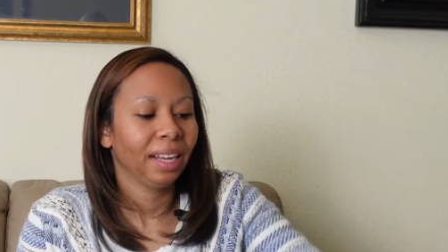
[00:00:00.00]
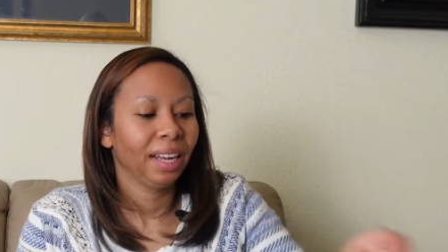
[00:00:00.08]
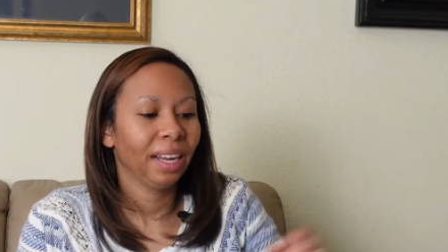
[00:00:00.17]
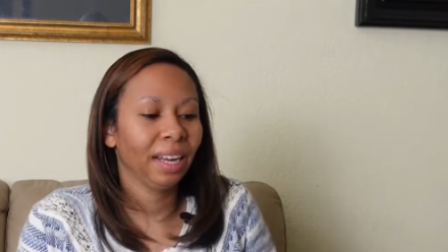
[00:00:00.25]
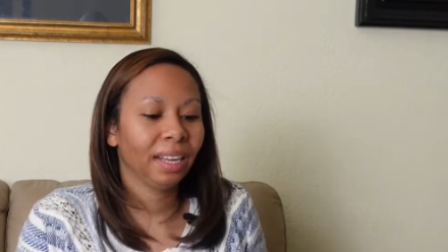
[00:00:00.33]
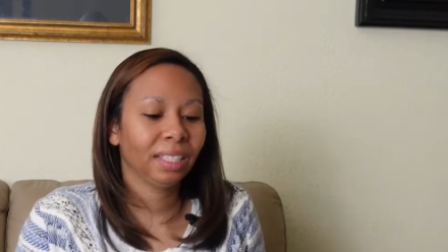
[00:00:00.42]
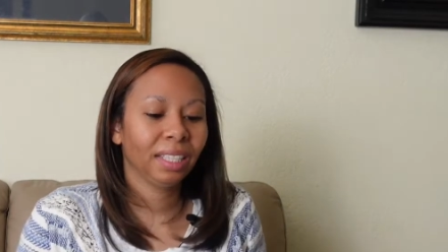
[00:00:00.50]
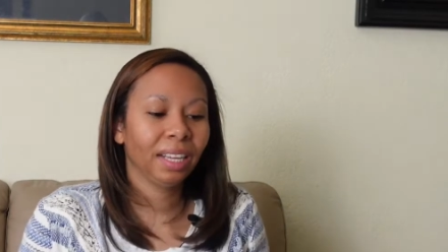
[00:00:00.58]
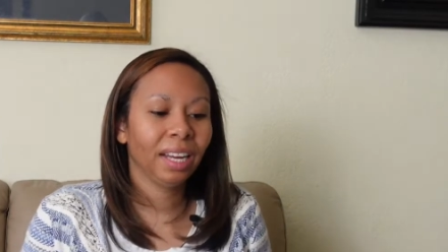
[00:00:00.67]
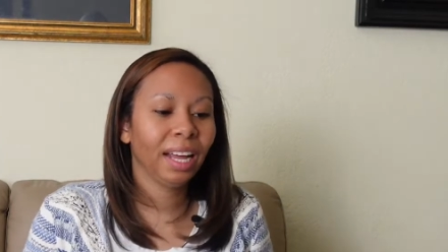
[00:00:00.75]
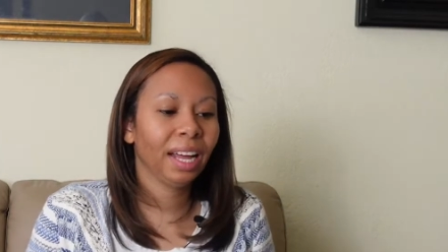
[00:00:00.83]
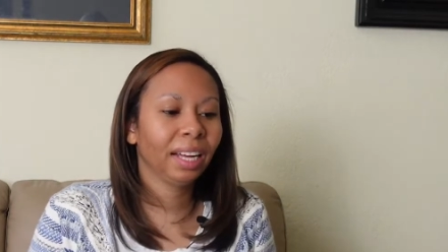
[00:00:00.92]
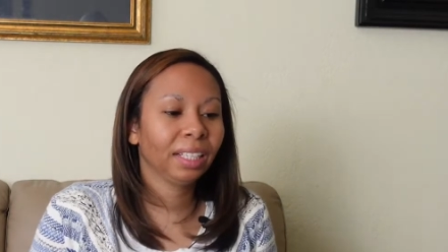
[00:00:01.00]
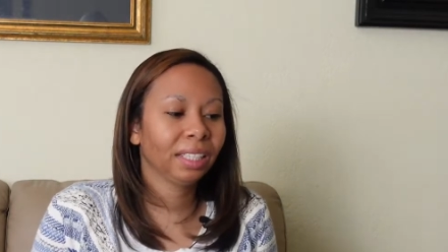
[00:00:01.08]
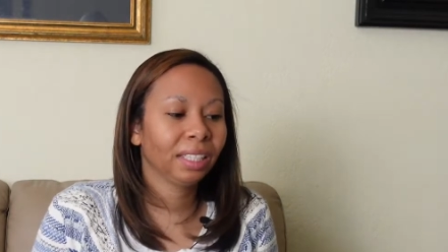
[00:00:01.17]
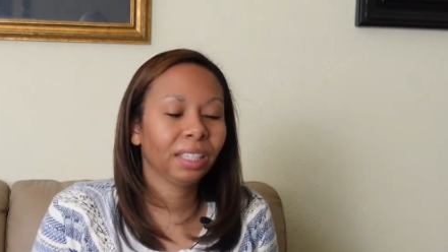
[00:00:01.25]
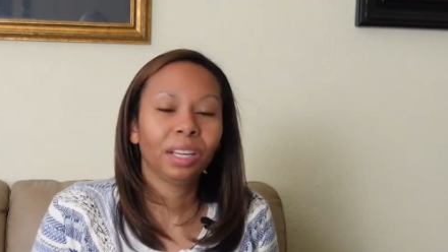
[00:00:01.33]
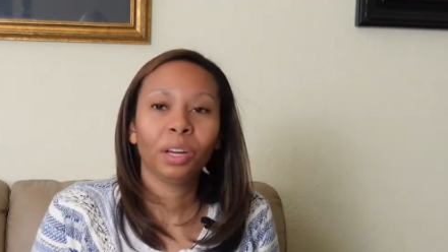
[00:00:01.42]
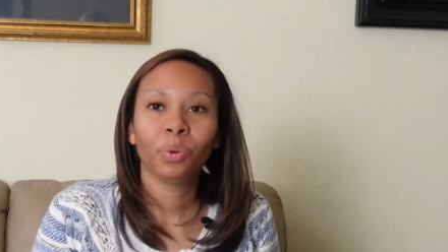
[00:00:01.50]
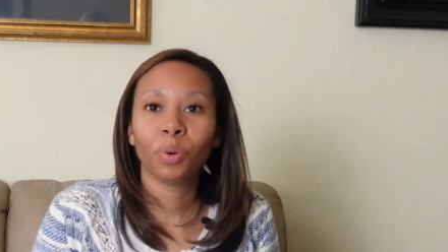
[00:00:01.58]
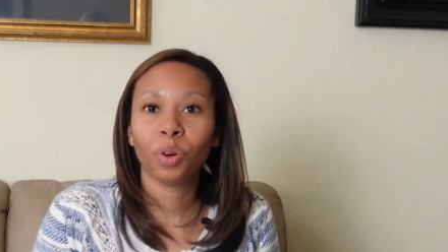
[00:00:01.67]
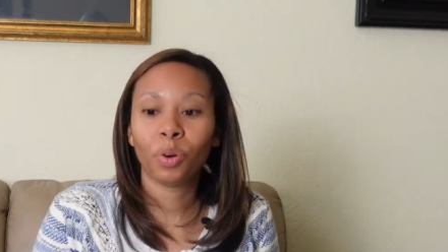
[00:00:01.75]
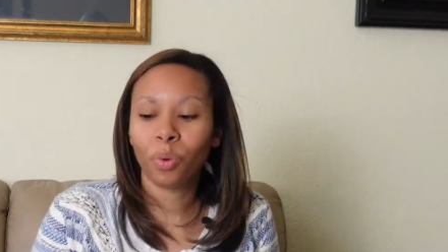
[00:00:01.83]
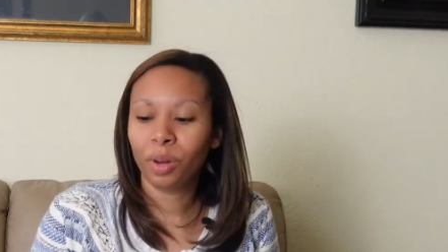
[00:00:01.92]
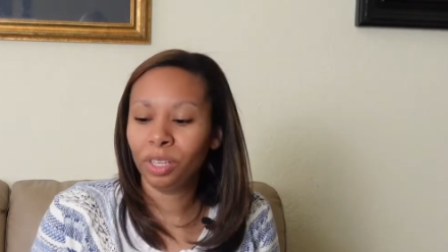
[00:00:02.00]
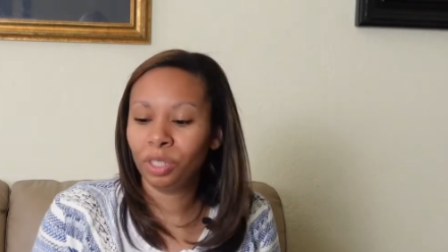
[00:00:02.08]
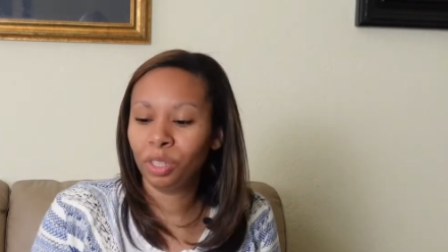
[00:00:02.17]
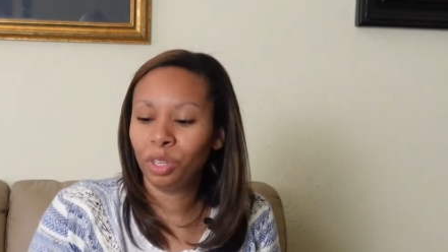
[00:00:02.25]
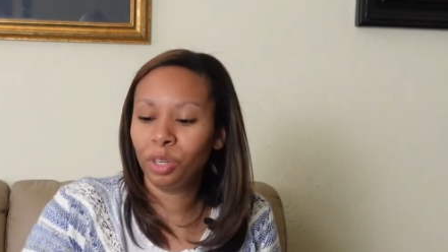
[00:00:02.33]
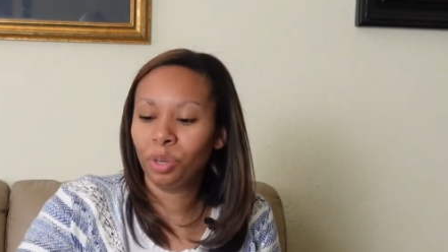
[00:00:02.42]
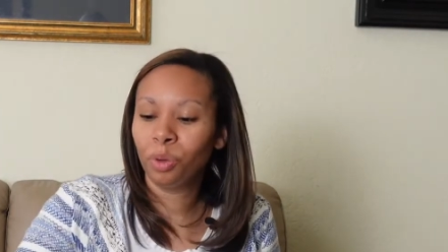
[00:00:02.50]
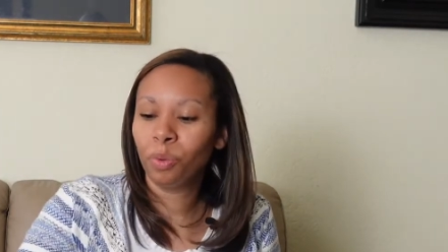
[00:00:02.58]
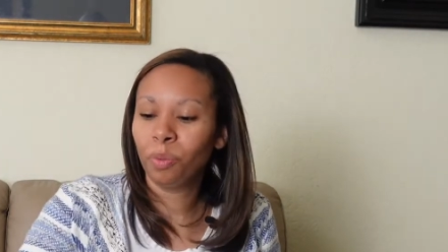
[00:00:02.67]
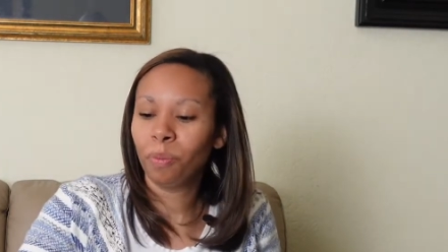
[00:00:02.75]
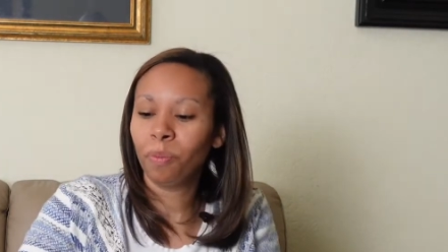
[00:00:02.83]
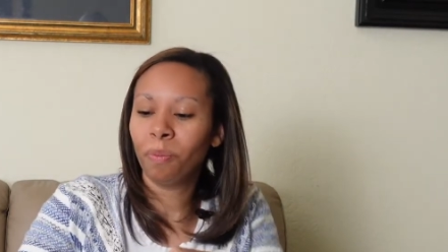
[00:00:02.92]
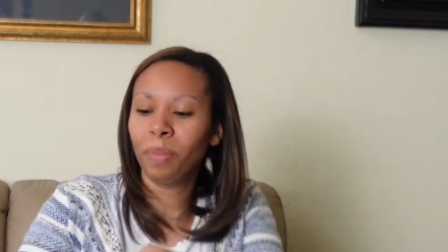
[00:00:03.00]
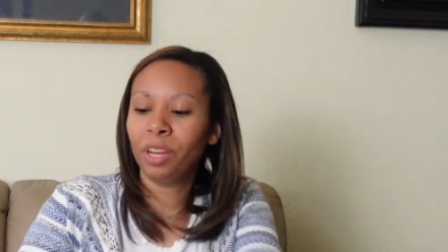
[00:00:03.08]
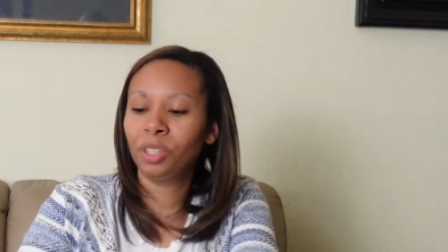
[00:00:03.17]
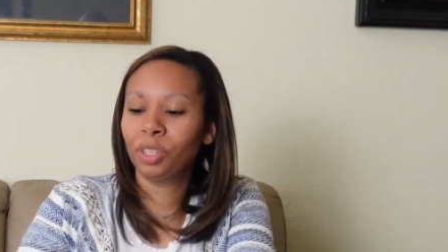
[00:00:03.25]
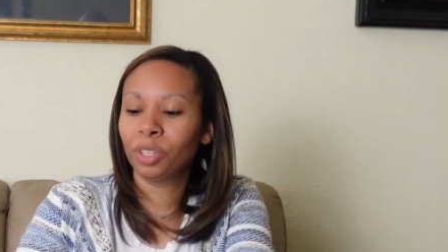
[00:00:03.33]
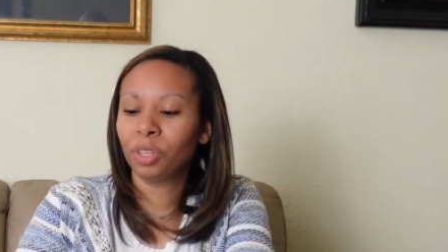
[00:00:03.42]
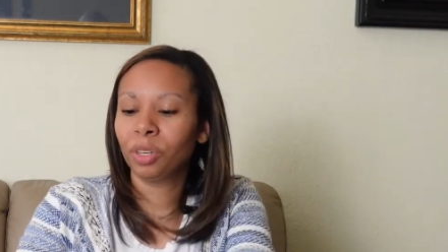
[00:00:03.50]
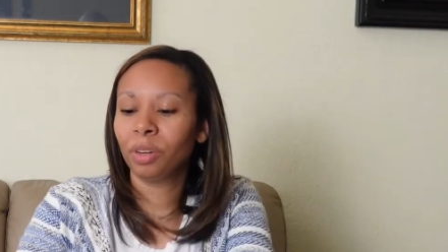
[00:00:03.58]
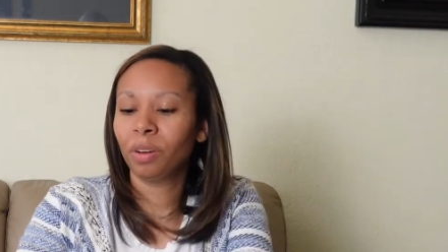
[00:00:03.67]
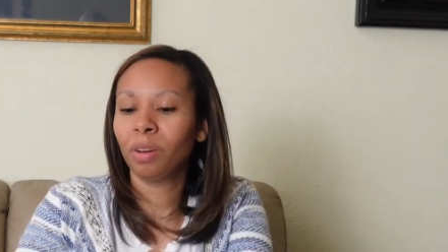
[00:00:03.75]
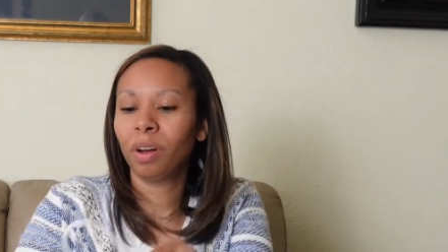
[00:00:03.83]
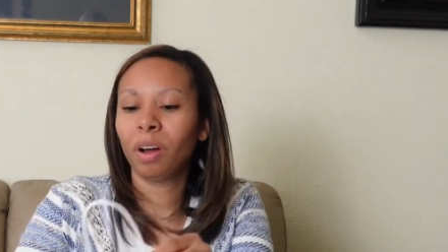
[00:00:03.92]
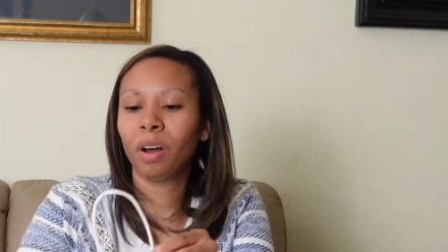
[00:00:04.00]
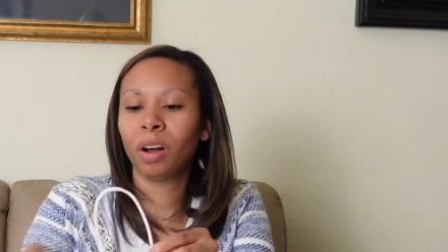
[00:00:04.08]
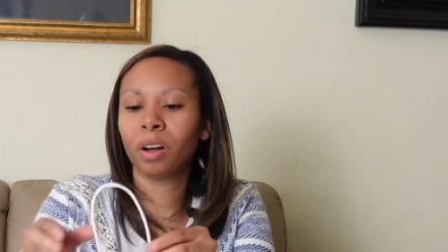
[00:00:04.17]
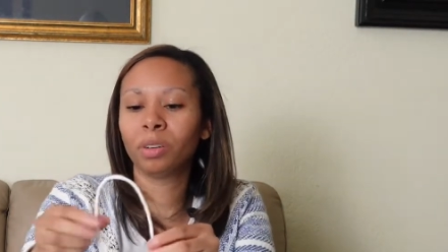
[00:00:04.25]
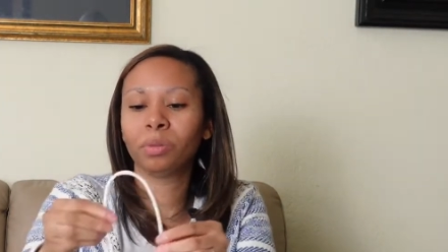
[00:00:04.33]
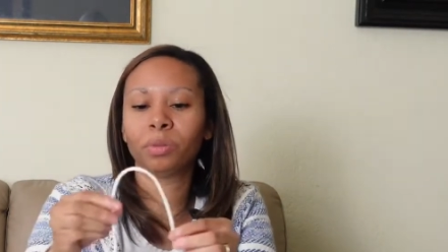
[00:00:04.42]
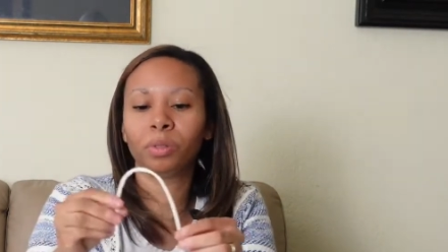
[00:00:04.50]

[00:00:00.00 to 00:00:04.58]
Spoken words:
And next, we're going to measure our